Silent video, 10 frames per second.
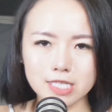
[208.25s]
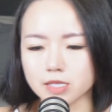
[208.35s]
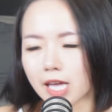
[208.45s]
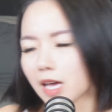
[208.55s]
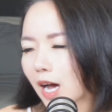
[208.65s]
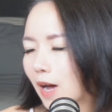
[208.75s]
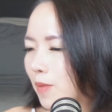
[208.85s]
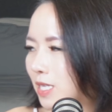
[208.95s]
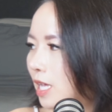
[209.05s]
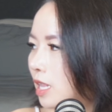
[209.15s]
there are
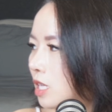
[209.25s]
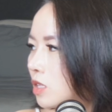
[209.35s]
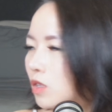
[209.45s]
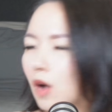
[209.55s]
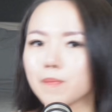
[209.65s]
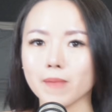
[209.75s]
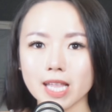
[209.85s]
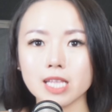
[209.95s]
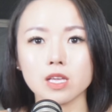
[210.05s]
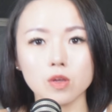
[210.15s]
basically not
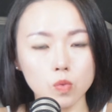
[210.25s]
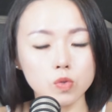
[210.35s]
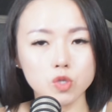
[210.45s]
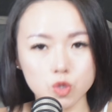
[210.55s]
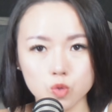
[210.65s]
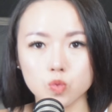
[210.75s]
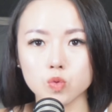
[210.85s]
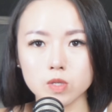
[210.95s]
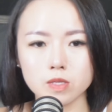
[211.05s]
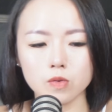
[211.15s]
many good
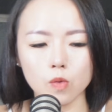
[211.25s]
schools,